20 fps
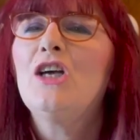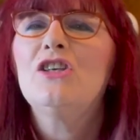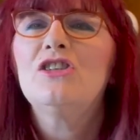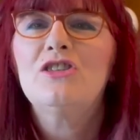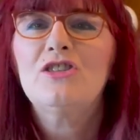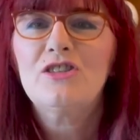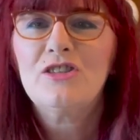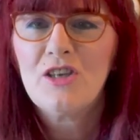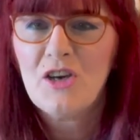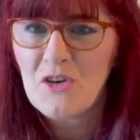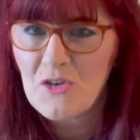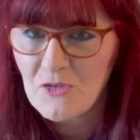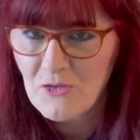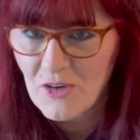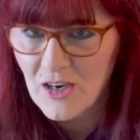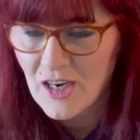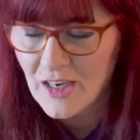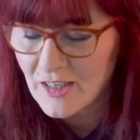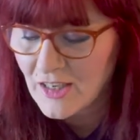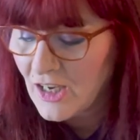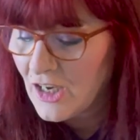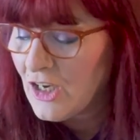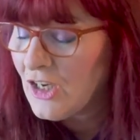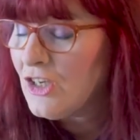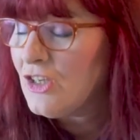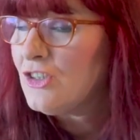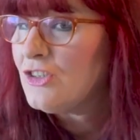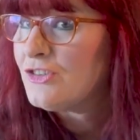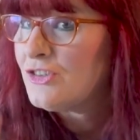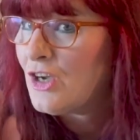So fun.
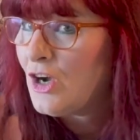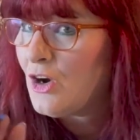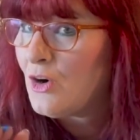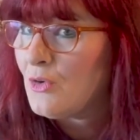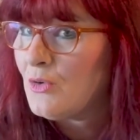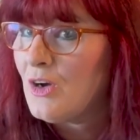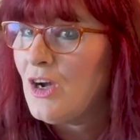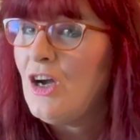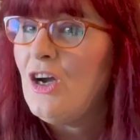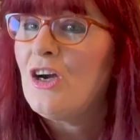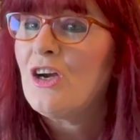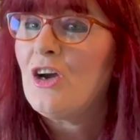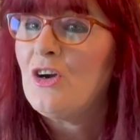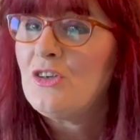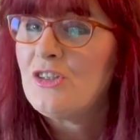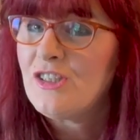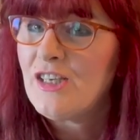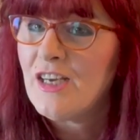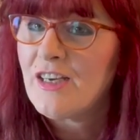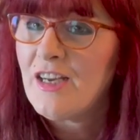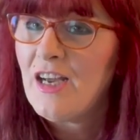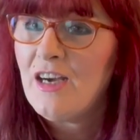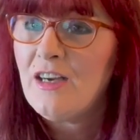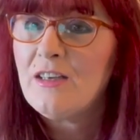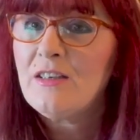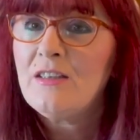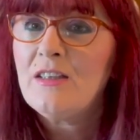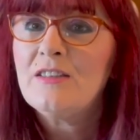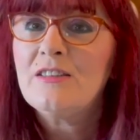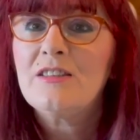So go check
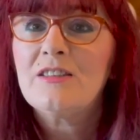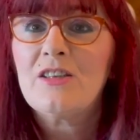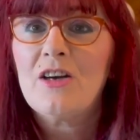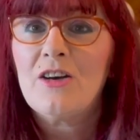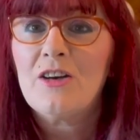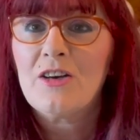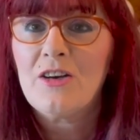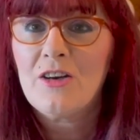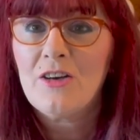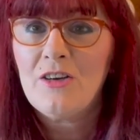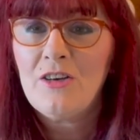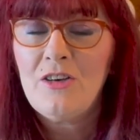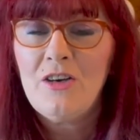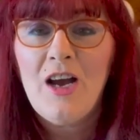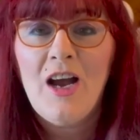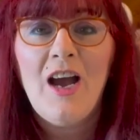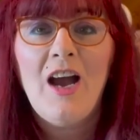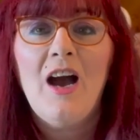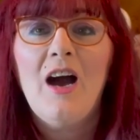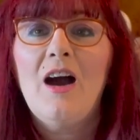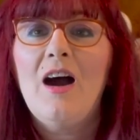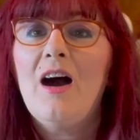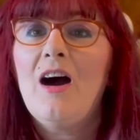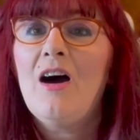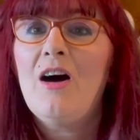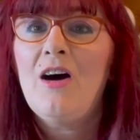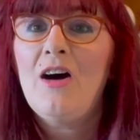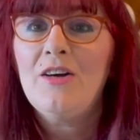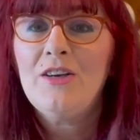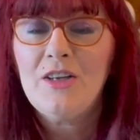out YunStargirl
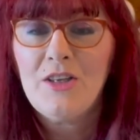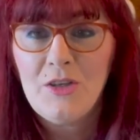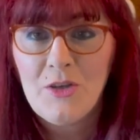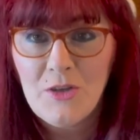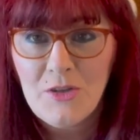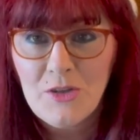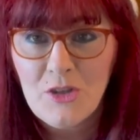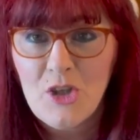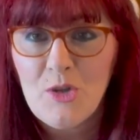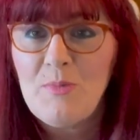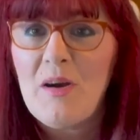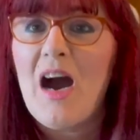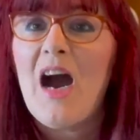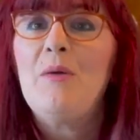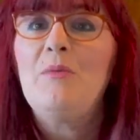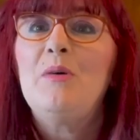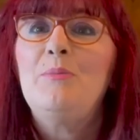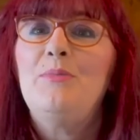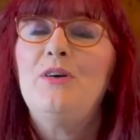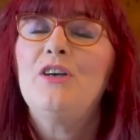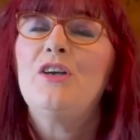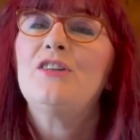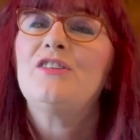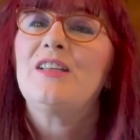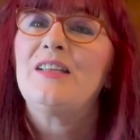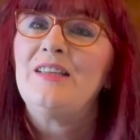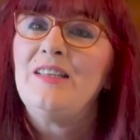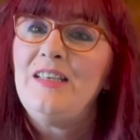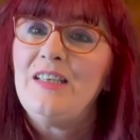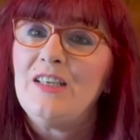on YouTube. I will put
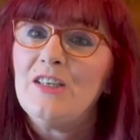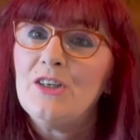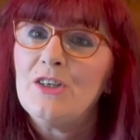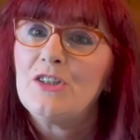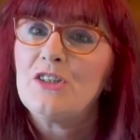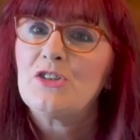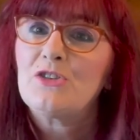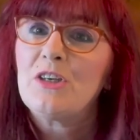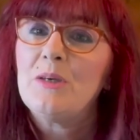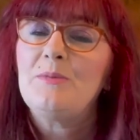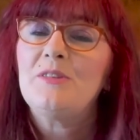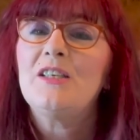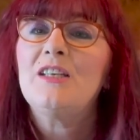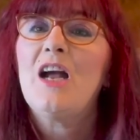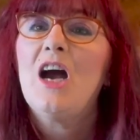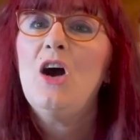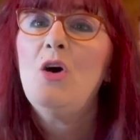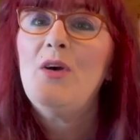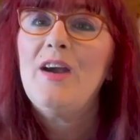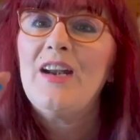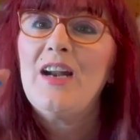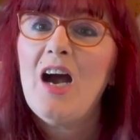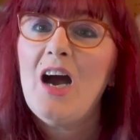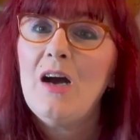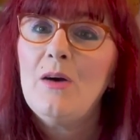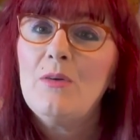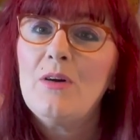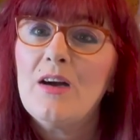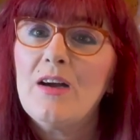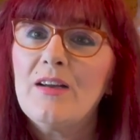the link in her description. Oh, and
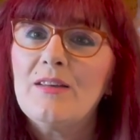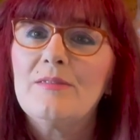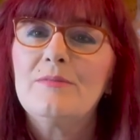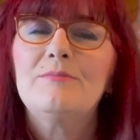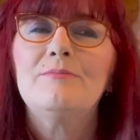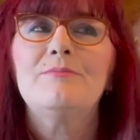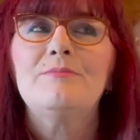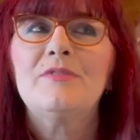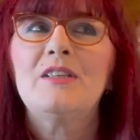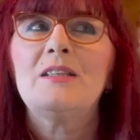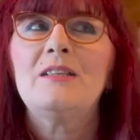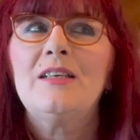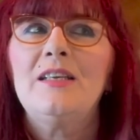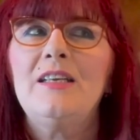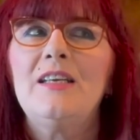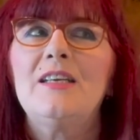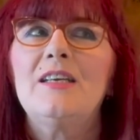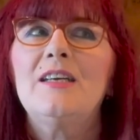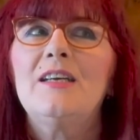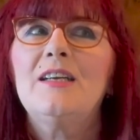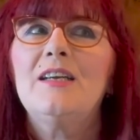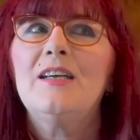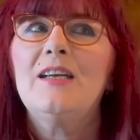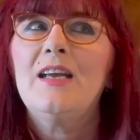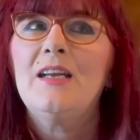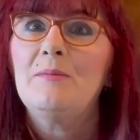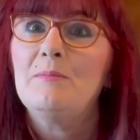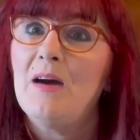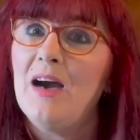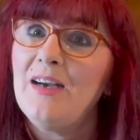the link
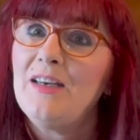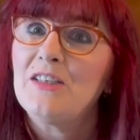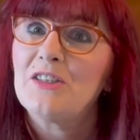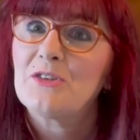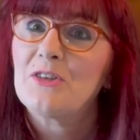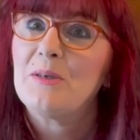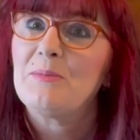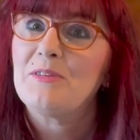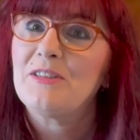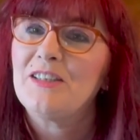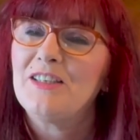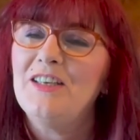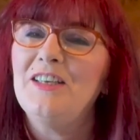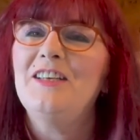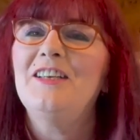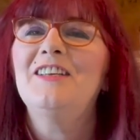in my description.